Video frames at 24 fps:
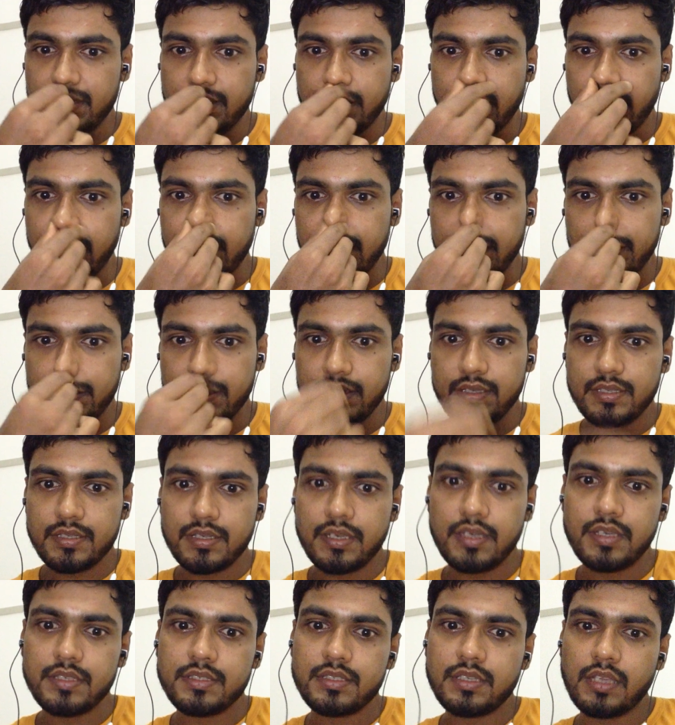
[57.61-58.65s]
Credit
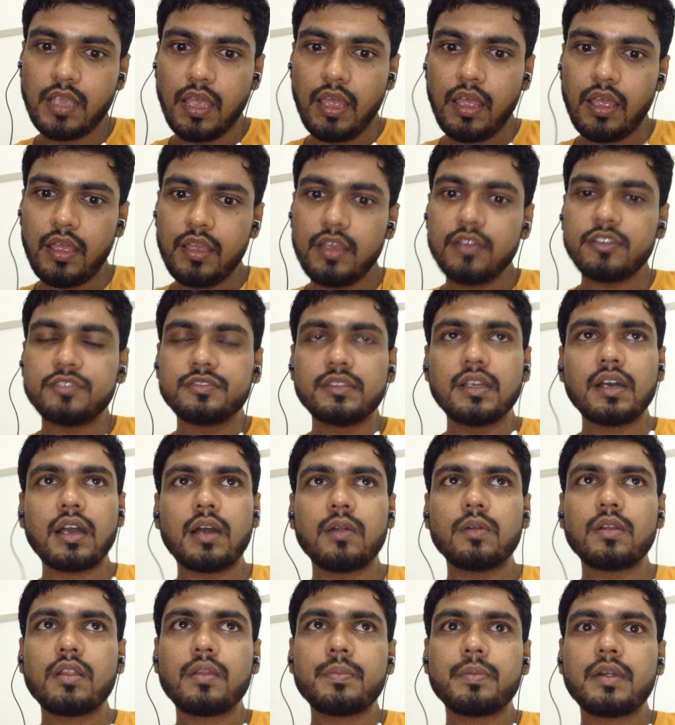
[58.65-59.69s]
risk is if the
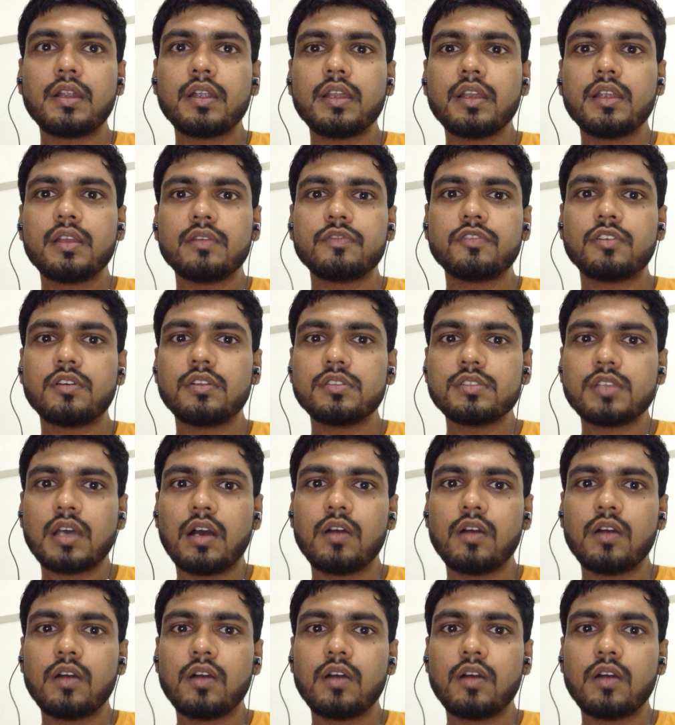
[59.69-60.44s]
counterparty defaults,